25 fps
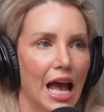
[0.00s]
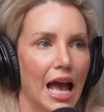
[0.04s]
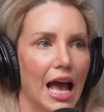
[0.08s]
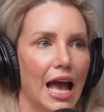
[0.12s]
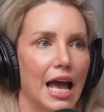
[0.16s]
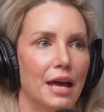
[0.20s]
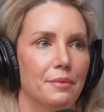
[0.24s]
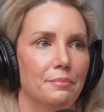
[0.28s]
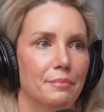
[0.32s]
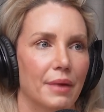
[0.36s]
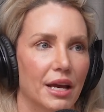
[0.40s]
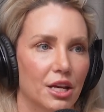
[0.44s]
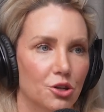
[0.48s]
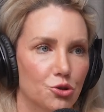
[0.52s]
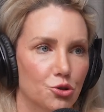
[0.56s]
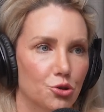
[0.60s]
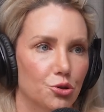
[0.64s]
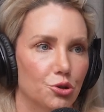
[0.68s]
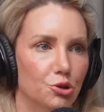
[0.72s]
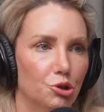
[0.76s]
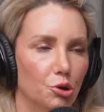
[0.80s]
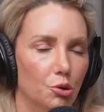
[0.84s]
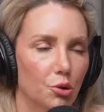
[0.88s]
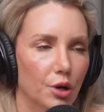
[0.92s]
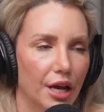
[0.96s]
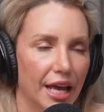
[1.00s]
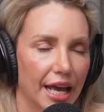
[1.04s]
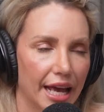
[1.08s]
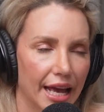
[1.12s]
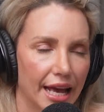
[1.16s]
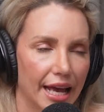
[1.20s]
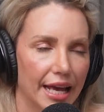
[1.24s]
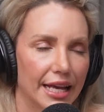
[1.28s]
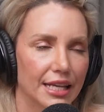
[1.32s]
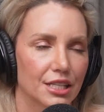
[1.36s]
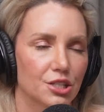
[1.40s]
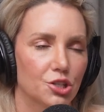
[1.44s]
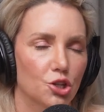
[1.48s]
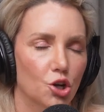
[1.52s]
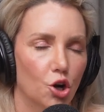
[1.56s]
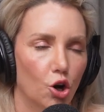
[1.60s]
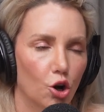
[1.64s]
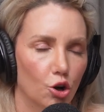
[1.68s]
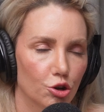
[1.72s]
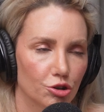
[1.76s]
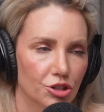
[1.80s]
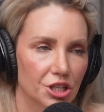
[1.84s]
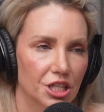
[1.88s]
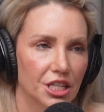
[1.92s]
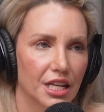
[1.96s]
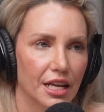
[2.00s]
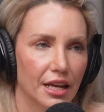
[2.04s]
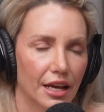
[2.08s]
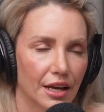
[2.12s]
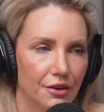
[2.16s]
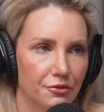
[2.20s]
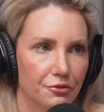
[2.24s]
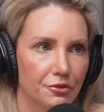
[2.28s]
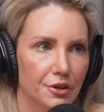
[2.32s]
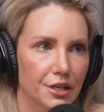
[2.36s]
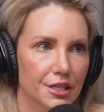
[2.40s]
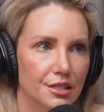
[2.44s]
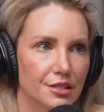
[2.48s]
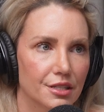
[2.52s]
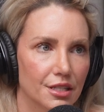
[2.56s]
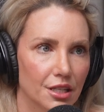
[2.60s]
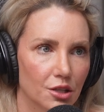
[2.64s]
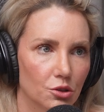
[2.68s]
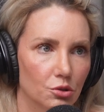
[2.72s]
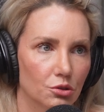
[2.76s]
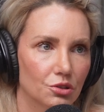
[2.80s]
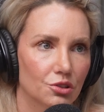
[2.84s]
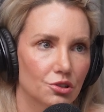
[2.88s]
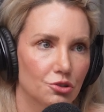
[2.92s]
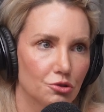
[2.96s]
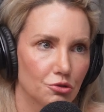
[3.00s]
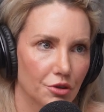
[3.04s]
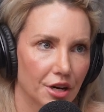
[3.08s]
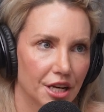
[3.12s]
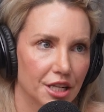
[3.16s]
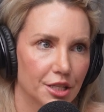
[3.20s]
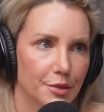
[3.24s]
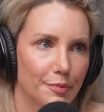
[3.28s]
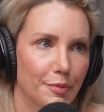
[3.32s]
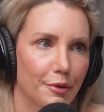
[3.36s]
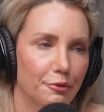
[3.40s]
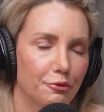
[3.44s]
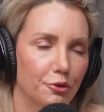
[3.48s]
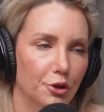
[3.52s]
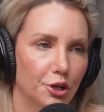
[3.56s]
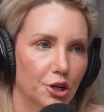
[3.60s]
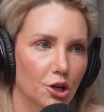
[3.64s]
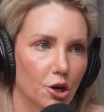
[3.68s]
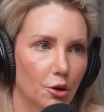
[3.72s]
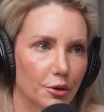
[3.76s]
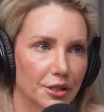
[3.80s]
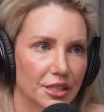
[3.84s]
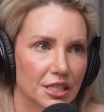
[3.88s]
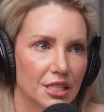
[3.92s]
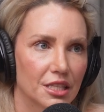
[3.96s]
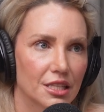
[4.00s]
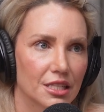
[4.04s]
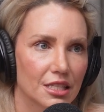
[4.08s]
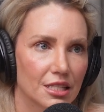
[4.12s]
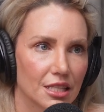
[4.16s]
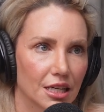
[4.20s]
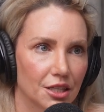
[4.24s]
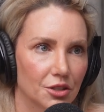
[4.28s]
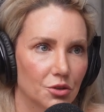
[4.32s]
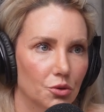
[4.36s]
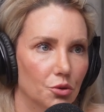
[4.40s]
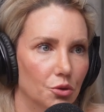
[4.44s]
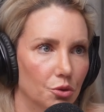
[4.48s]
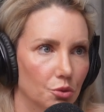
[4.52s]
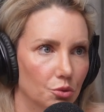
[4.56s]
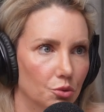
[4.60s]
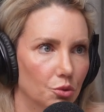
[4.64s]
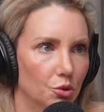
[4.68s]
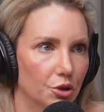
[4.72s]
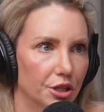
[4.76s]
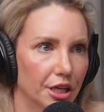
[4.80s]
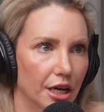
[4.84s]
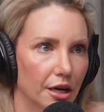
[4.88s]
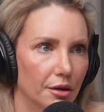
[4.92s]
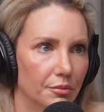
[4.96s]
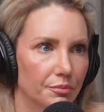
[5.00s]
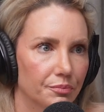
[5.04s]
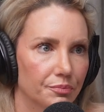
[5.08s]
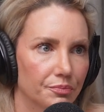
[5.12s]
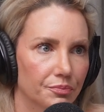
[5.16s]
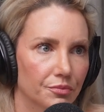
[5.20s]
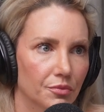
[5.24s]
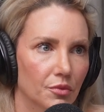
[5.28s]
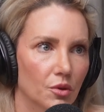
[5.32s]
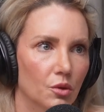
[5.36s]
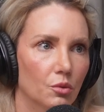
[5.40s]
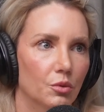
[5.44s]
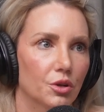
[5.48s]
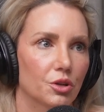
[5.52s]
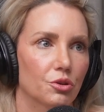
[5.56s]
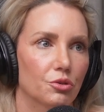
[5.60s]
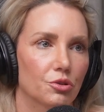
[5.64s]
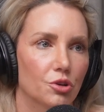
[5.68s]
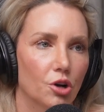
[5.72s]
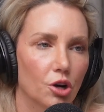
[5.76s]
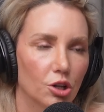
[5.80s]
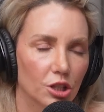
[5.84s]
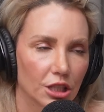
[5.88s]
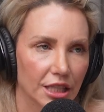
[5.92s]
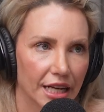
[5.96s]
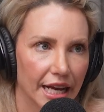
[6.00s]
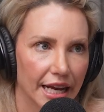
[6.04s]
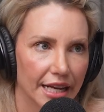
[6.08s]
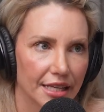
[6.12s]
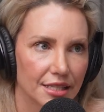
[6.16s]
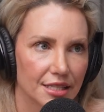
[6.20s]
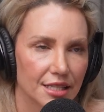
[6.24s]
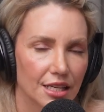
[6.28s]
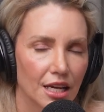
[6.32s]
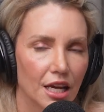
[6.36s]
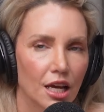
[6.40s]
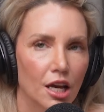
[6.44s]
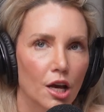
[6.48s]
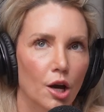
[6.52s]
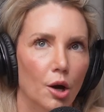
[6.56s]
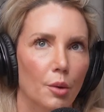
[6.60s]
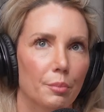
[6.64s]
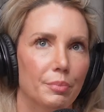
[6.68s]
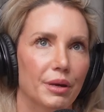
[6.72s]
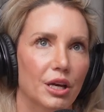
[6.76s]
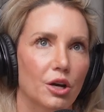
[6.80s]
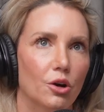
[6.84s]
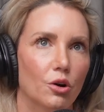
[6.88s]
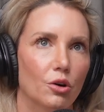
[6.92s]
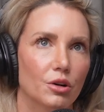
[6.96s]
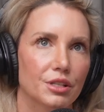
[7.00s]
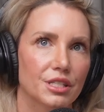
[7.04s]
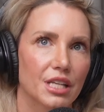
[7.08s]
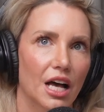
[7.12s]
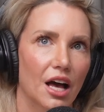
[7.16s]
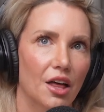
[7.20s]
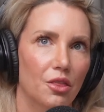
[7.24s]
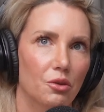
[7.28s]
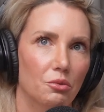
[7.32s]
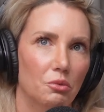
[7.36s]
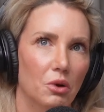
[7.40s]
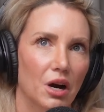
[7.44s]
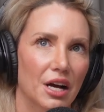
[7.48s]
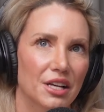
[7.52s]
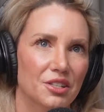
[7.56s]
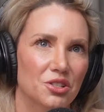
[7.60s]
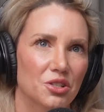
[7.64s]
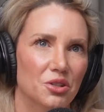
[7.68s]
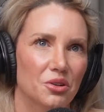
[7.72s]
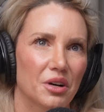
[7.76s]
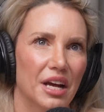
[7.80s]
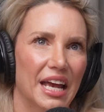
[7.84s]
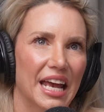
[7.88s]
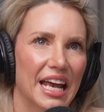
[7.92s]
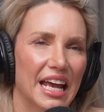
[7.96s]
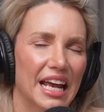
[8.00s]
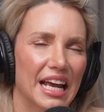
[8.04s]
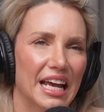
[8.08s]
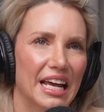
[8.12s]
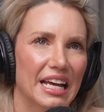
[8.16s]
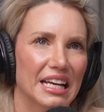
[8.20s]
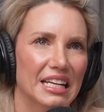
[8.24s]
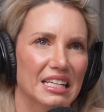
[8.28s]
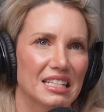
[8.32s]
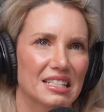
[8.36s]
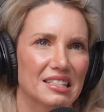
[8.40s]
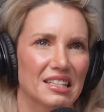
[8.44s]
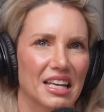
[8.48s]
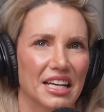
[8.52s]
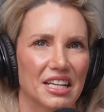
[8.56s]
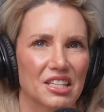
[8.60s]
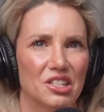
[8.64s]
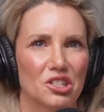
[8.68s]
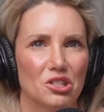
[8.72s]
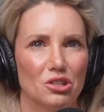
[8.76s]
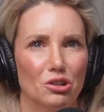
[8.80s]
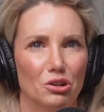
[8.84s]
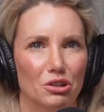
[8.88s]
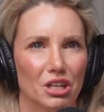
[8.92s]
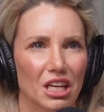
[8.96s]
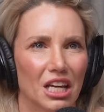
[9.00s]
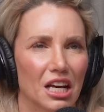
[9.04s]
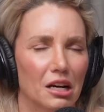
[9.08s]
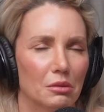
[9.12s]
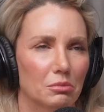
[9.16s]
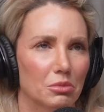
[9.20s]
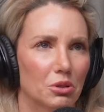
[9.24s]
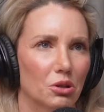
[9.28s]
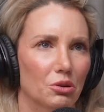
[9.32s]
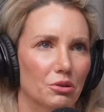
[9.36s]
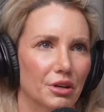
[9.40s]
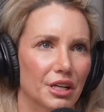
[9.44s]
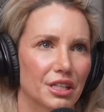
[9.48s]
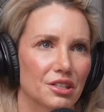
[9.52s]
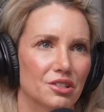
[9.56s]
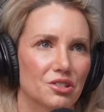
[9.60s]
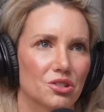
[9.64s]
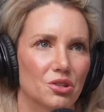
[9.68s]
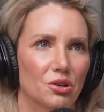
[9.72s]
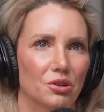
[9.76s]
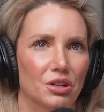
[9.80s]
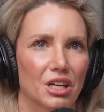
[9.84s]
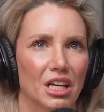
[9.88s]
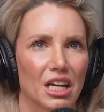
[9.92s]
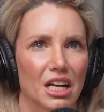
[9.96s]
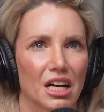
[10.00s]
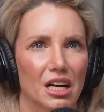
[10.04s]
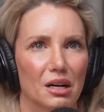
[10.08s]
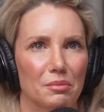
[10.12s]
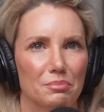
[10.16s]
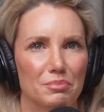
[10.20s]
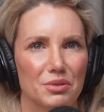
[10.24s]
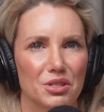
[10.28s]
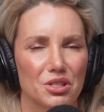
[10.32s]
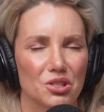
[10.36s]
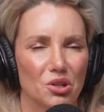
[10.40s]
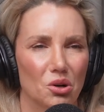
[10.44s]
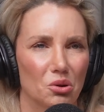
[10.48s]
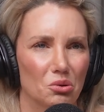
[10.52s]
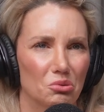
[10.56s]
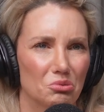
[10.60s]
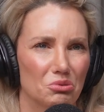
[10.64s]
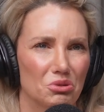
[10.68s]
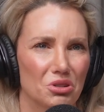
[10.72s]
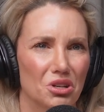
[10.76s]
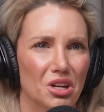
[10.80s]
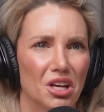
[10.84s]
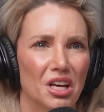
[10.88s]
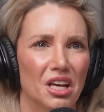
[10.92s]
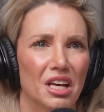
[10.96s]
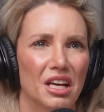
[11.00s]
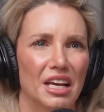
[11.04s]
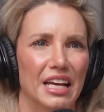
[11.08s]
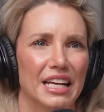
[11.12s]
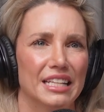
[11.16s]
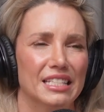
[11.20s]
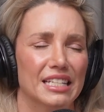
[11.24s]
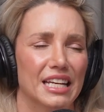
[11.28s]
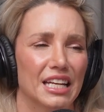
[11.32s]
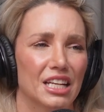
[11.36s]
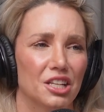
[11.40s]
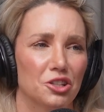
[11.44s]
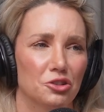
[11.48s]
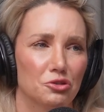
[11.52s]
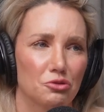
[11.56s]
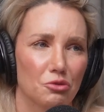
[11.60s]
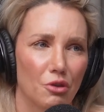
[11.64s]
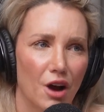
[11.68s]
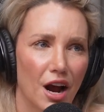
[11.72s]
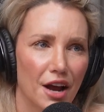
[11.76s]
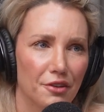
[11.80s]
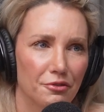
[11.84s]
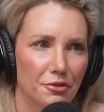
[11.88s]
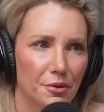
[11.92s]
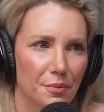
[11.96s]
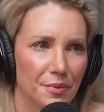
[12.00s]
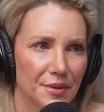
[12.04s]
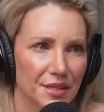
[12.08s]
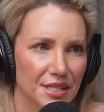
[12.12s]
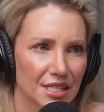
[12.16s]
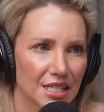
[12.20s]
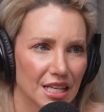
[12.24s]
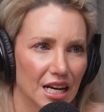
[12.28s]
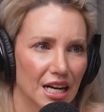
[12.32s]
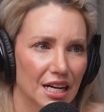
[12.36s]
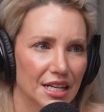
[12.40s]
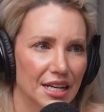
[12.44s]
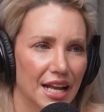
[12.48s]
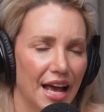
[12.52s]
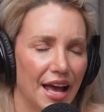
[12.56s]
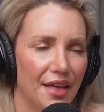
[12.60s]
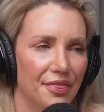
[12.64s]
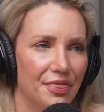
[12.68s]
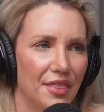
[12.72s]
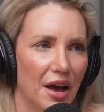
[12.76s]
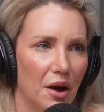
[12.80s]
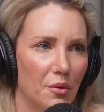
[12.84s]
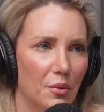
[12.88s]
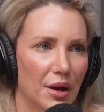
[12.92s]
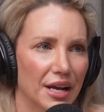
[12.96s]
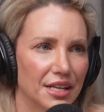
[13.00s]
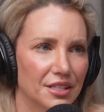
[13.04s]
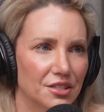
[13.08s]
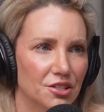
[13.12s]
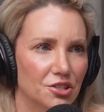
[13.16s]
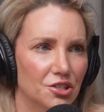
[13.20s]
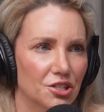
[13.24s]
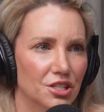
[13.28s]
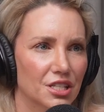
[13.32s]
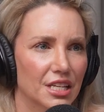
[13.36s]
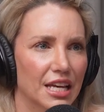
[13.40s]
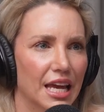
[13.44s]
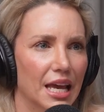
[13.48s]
and make sure your hair is coated every single strand before you go into the sun or the water when you're on holidays. Because otherwise your hair is like soaking up chlorine, soaking up salt. It's getting dry from the sun, and that way it's just